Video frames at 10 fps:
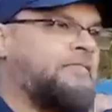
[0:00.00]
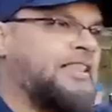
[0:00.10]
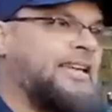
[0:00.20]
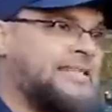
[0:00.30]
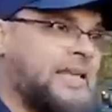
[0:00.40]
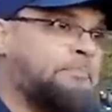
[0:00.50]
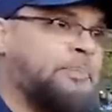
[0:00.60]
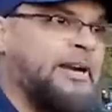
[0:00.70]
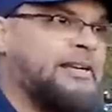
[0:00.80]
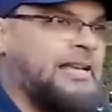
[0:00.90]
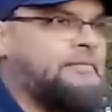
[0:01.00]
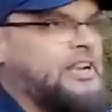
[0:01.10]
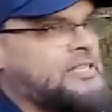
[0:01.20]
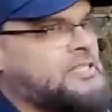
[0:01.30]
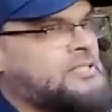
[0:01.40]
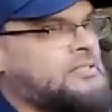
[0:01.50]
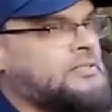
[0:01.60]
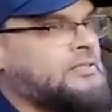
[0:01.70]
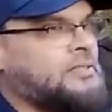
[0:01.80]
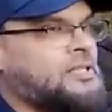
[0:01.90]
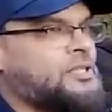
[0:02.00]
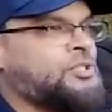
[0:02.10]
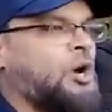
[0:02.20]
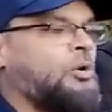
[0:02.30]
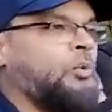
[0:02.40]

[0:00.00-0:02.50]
everything has empirical evidence so